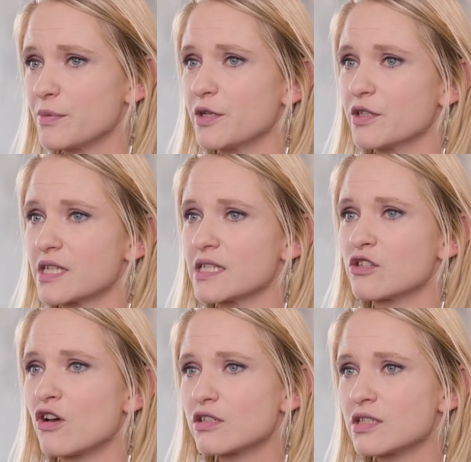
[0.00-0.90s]
because it's
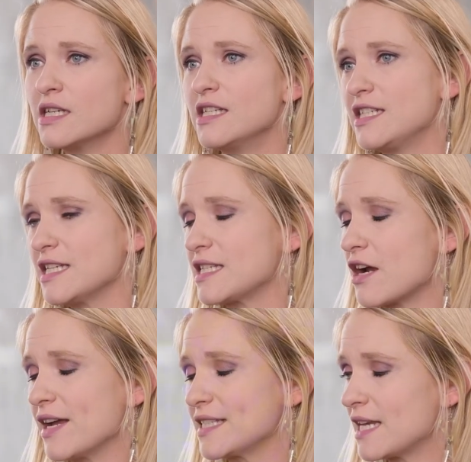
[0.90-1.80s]
not just
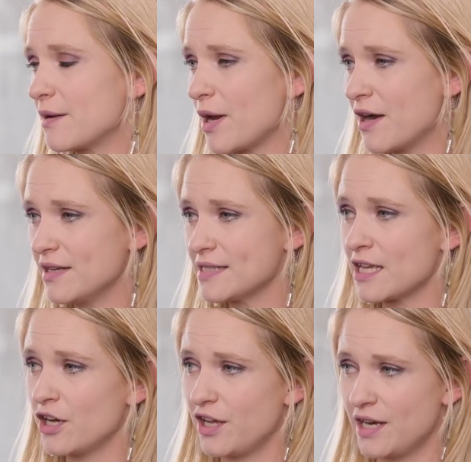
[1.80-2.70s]
directed at parents
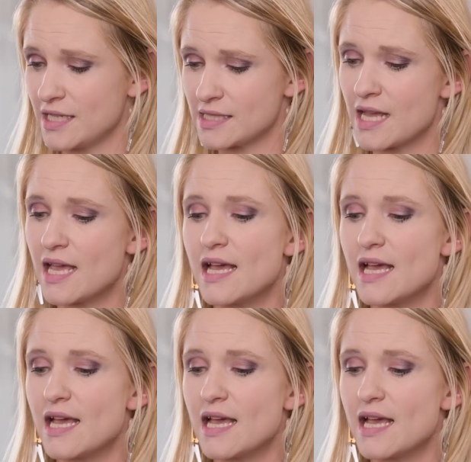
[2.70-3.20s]
and learners,